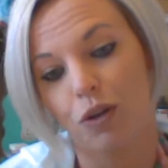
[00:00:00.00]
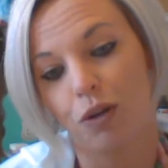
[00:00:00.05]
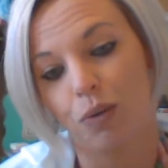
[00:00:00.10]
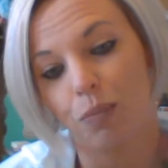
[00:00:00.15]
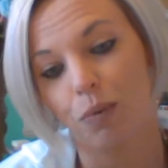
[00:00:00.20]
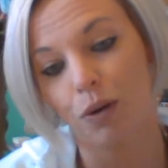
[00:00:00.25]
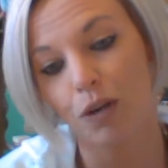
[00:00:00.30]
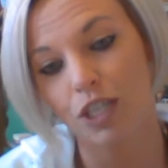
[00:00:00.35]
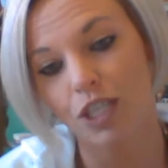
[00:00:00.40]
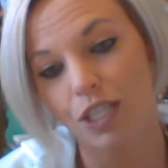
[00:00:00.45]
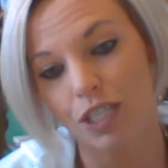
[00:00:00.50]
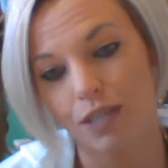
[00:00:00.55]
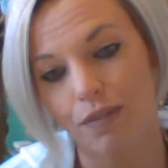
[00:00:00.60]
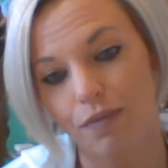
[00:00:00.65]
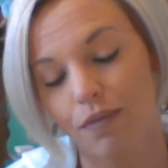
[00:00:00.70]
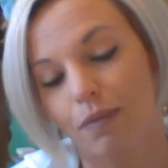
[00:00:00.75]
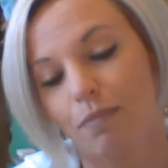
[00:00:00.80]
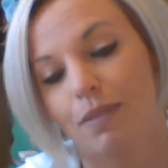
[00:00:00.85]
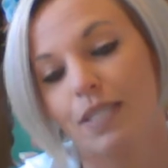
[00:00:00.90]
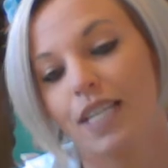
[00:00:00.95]
can purchase it
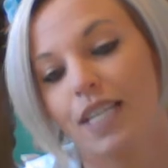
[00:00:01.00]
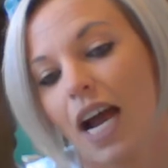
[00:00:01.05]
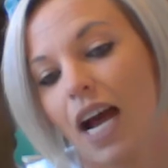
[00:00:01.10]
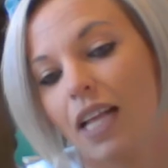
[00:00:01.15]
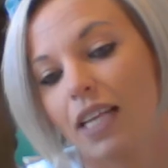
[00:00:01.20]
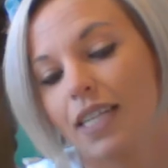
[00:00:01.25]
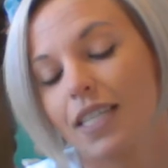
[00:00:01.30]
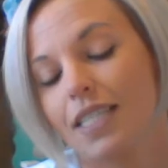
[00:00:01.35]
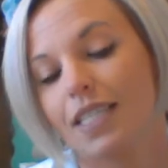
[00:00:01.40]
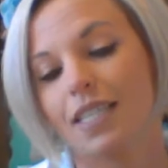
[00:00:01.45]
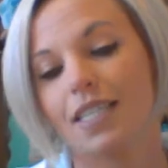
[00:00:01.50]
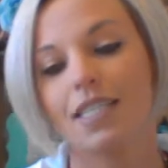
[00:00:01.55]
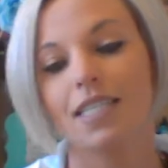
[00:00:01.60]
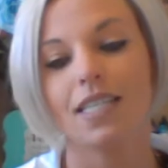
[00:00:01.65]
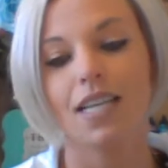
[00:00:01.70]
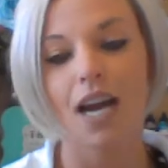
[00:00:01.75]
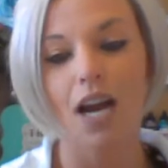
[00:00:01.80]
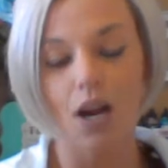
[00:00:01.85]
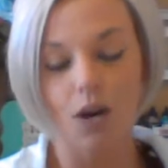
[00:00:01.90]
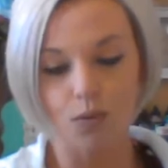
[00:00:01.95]
from Sally's, it's
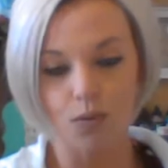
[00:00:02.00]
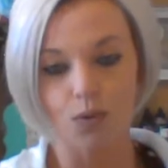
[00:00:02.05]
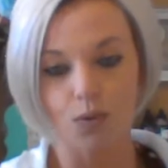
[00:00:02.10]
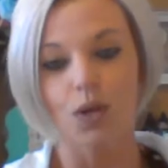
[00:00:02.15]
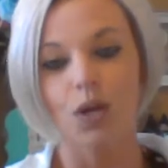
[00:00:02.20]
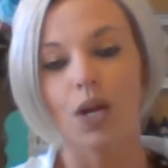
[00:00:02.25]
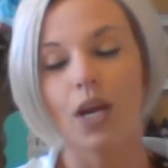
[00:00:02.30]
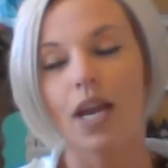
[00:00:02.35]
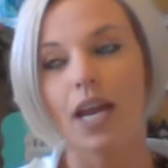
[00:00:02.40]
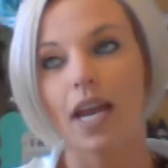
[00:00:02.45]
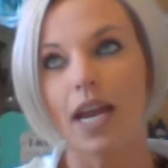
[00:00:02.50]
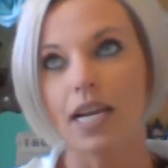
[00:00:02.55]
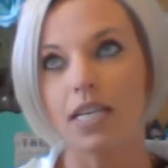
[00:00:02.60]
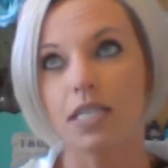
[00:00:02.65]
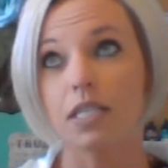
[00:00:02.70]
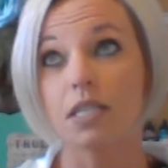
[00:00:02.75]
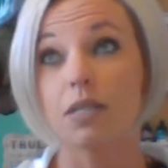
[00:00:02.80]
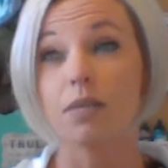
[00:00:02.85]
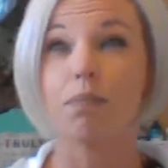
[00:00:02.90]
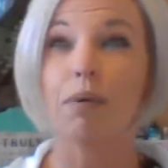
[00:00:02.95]
not,
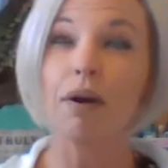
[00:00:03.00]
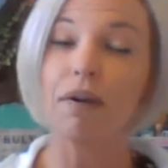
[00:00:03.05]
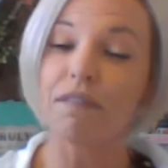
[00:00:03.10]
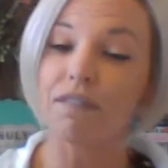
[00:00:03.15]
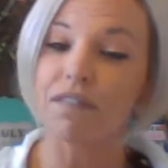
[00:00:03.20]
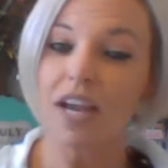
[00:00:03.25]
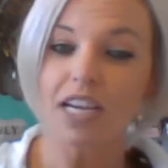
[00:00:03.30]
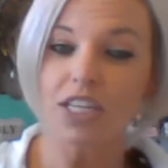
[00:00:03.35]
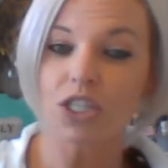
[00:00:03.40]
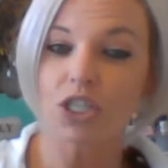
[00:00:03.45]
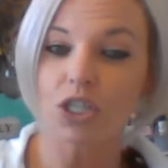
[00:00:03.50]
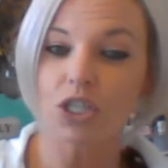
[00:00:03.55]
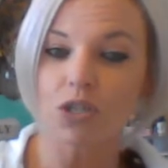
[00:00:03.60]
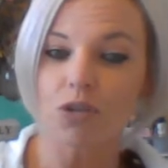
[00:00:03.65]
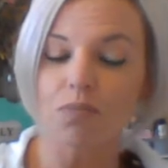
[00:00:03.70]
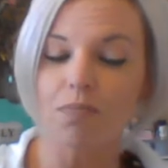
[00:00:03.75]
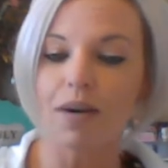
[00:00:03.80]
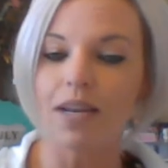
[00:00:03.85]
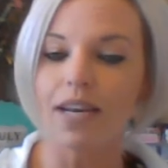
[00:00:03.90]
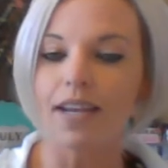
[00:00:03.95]
it's
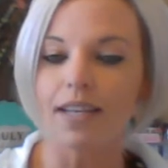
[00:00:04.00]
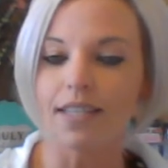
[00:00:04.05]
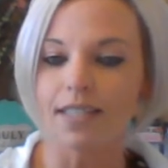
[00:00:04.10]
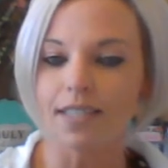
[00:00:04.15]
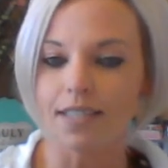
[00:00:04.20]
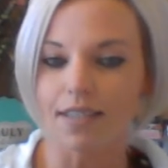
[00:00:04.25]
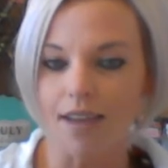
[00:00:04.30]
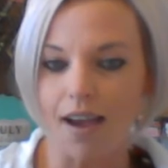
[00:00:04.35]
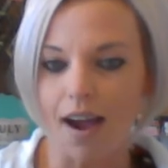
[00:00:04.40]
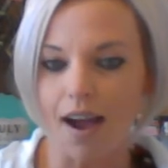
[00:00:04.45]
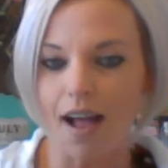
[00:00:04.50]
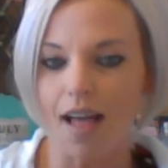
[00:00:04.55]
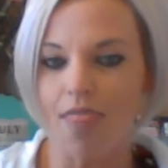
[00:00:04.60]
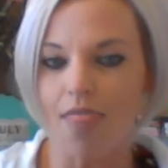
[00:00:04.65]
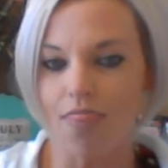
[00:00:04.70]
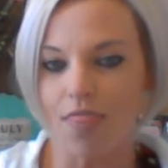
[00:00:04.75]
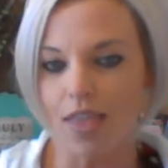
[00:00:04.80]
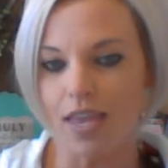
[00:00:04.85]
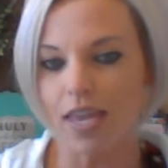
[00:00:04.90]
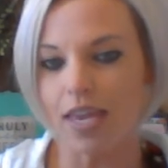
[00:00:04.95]
professional, but it's not
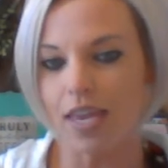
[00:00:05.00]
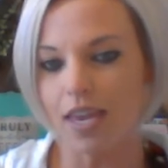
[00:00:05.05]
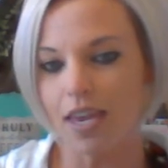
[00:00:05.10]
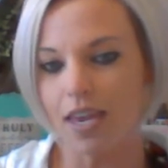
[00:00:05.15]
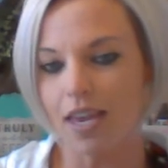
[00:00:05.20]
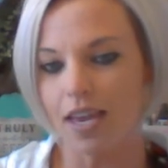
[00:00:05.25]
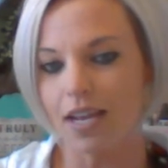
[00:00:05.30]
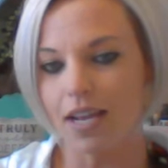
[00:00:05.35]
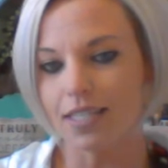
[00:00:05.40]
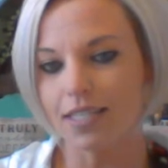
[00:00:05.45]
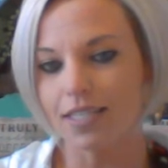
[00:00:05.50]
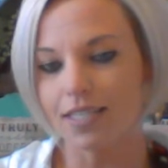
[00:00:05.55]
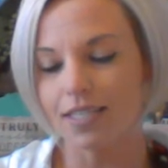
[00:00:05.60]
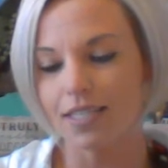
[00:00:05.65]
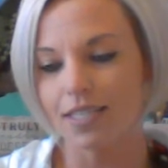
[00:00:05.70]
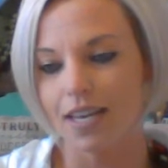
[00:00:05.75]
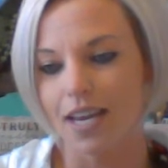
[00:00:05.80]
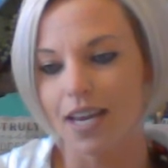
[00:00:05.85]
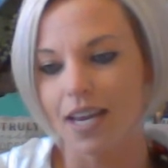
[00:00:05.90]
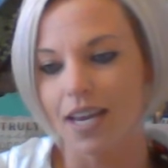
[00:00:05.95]
the, it's,
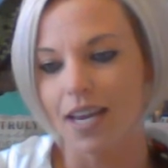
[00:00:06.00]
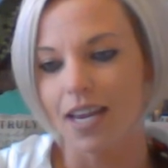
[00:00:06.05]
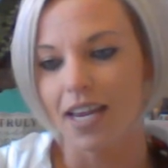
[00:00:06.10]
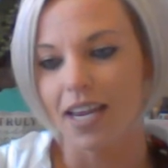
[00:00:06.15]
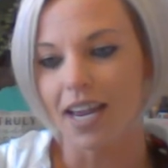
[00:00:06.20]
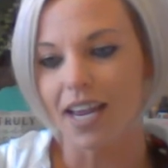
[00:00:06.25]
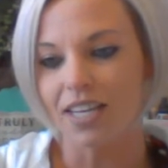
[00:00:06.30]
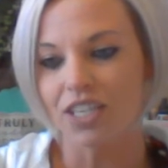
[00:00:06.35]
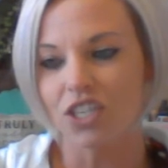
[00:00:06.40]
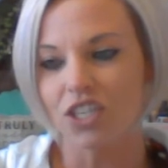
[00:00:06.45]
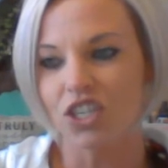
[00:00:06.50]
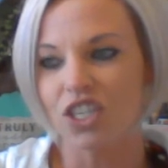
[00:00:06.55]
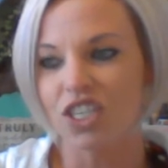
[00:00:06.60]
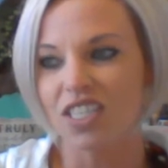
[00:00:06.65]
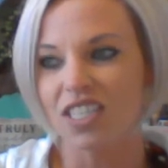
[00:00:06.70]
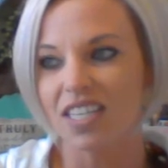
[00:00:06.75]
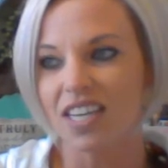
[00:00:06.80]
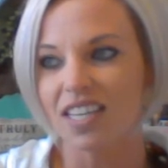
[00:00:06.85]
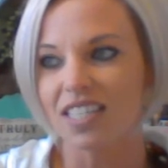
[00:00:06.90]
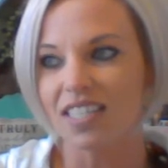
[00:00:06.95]
it
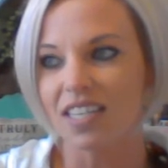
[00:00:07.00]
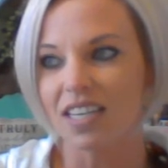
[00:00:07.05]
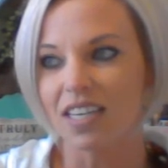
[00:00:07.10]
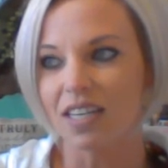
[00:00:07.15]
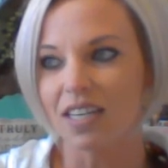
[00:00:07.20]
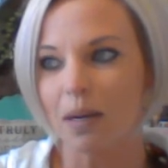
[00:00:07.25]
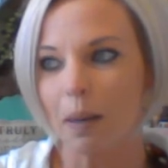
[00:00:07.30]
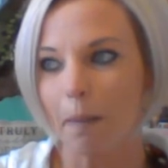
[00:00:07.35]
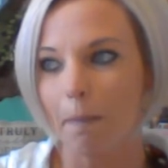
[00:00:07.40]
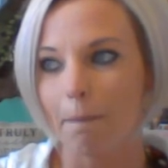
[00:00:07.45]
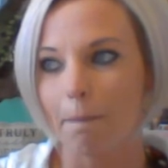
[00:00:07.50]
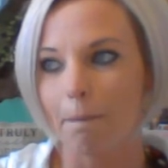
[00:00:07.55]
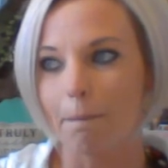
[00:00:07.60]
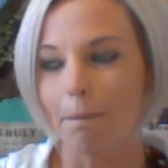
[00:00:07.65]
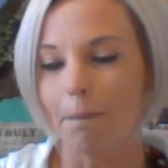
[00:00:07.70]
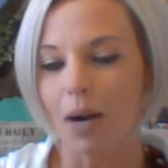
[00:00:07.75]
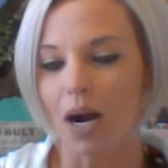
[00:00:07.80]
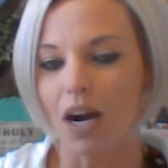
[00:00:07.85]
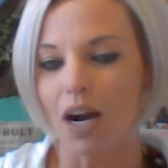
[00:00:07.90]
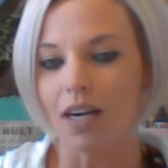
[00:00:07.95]
just doesn't
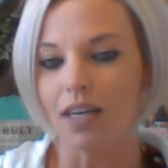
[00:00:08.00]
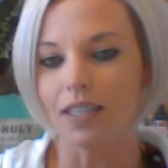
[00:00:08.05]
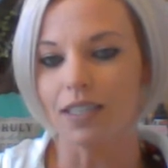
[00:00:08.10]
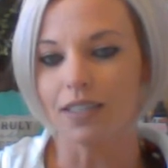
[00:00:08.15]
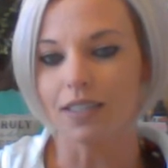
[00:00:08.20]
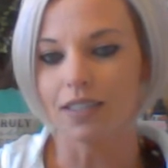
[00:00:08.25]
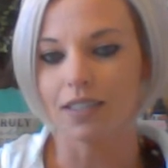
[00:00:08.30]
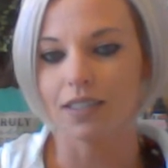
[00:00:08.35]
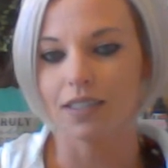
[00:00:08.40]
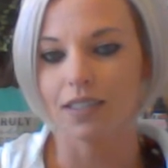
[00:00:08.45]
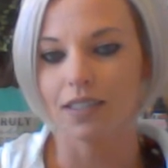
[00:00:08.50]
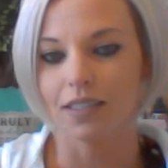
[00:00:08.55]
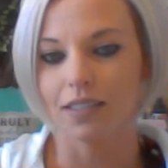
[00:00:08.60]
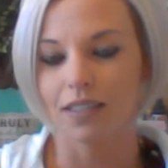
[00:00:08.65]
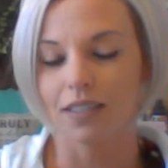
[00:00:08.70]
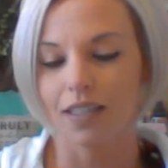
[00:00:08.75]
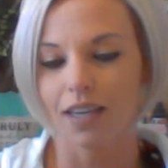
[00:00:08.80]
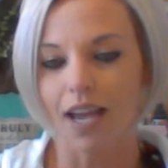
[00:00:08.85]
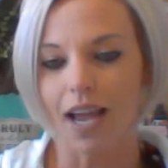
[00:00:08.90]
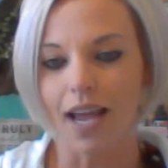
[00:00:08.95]
bond
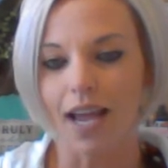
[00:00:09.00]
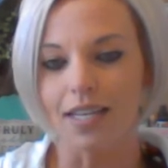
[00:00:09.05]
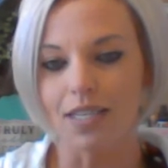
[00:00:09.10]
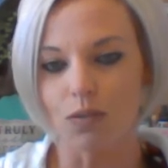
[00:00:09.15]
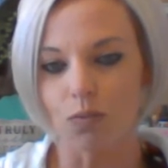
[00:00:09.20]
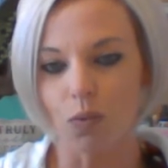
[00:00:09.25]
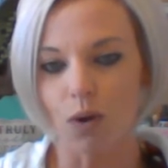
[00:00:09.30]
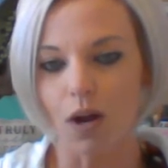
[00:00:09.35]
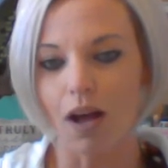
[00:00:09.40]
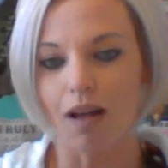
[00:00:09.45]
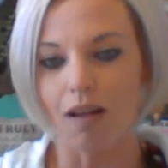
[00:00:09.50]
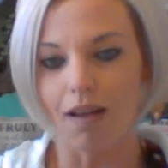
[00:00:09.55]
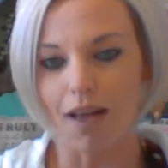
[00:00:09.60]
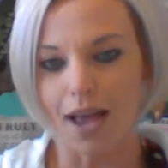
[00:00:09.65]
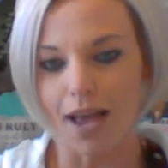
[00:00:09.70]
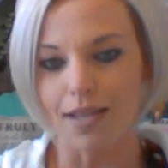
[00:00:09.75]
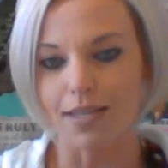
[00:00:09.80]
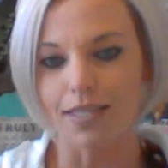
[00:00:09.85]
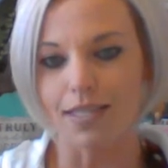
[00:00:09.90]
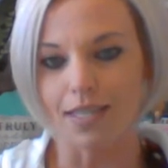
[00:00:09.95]
as well
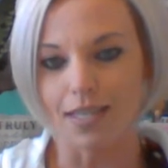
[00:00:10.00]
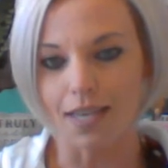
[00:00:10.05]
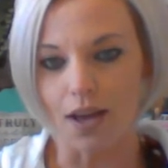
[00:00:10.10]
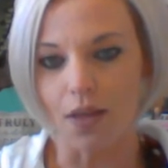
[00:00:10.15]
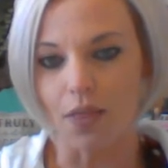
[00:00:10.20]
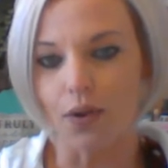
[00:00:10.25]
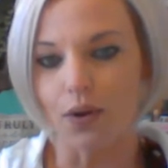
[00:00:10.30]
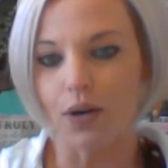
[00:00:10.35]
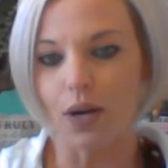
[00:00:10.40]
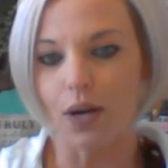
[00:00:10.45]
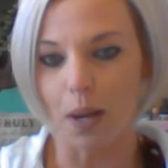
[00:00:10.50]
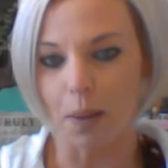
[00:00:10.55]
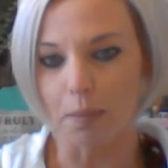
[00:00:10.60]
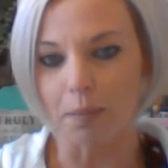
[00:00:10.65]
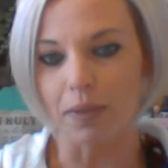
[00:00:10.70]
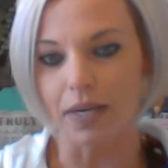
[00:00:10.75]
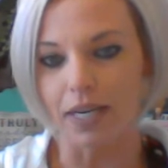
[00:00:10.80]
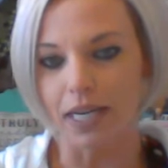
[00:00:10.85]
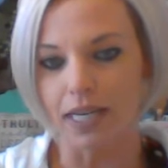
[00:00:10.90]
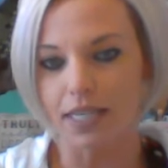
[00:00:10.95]
as the other
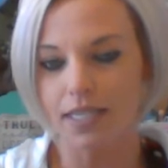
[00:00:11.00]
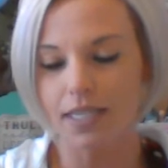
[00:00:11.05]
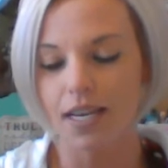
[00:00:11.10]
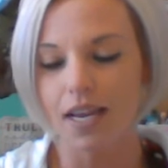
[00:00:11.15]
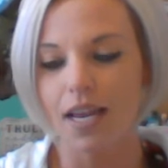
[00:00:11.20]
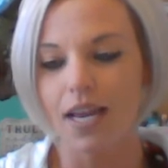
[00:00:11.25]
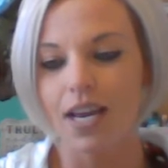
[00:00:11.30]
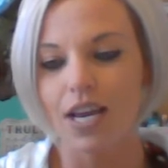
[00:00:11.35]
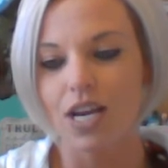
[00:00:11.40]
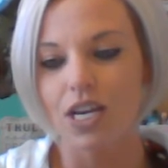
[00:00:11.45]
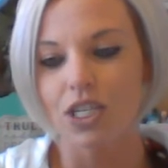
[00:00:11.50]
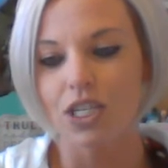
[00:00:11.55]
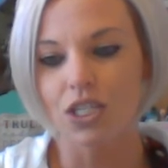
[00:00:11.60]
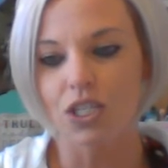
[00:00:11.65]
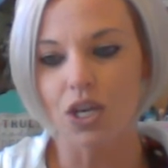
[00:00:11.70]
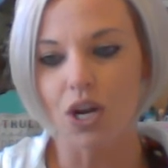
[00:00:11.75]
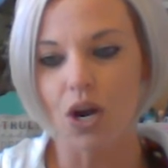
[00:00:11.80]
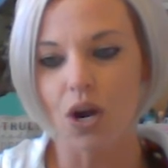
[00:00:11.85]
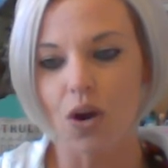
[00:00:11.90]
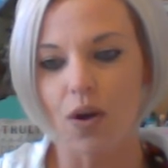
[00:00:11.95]
companies.
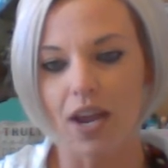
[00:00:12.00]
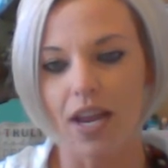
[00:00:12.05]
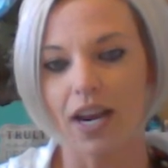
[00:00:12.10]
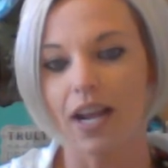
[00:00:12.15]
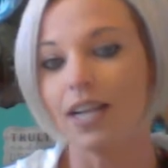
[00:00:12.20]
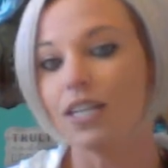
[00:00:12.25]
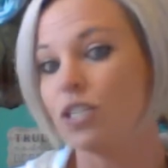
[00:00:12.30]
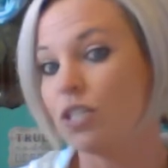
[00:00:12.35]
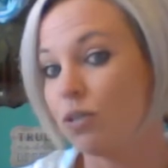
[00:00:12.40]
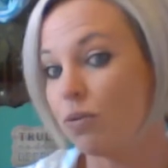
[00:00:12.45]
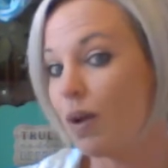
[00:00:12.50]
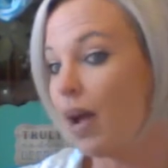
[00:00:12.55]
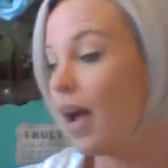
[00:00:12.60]
So, and I do